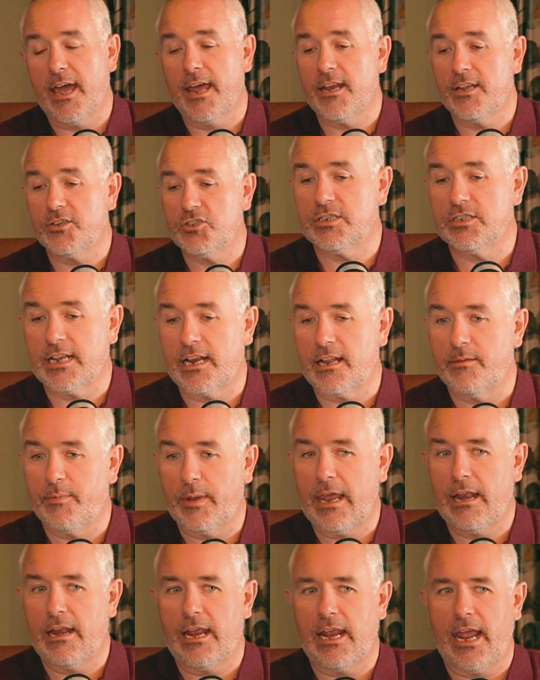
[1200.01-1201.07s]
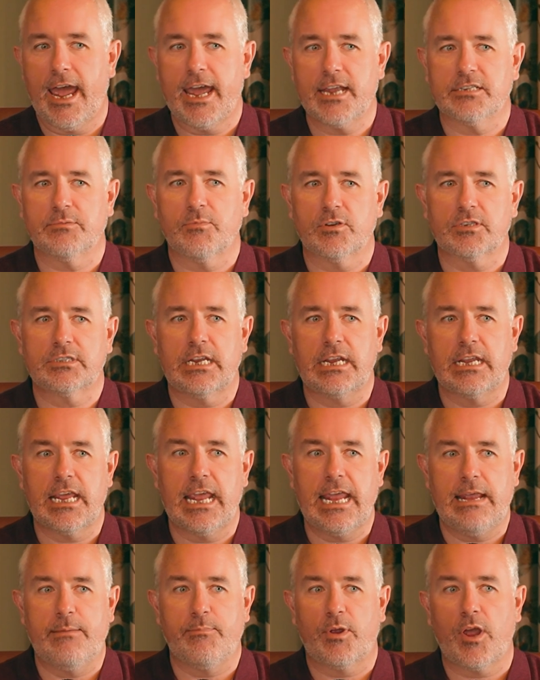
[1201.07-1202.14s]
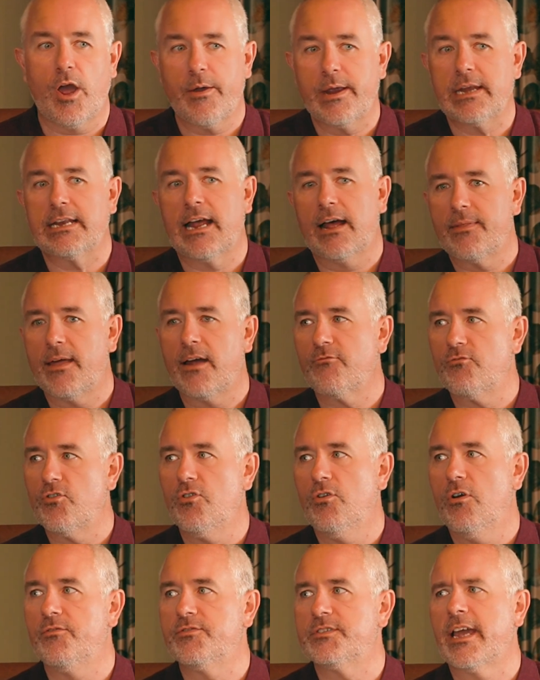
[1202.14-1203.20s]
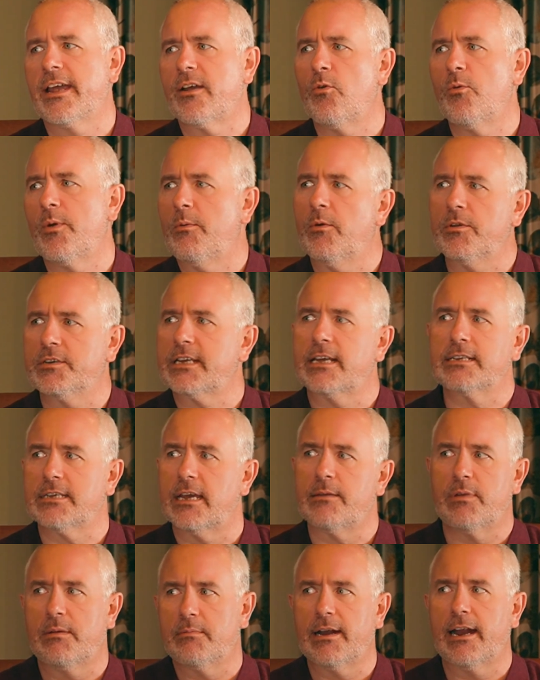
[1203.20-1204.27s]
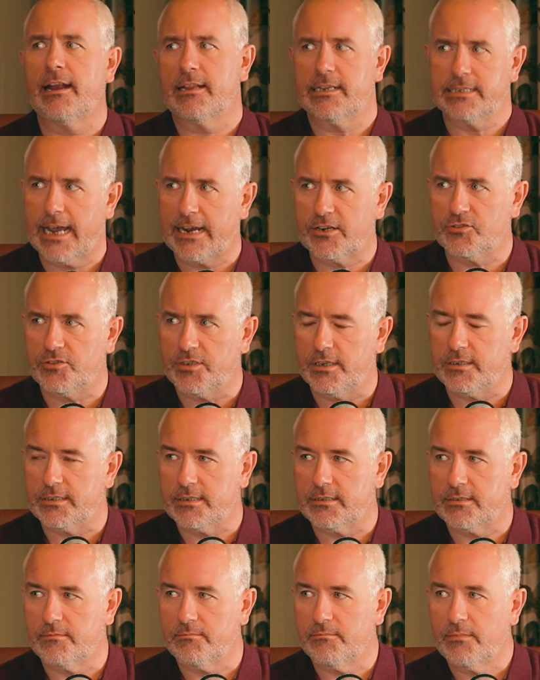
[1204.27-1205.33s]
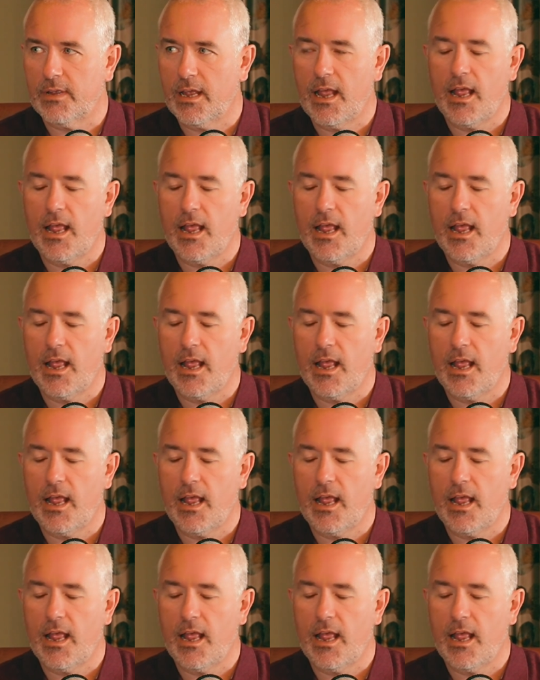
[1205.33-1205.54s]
And said at the beginning, HMRC keep going down that route of saying, we want to take people out of the tax return system.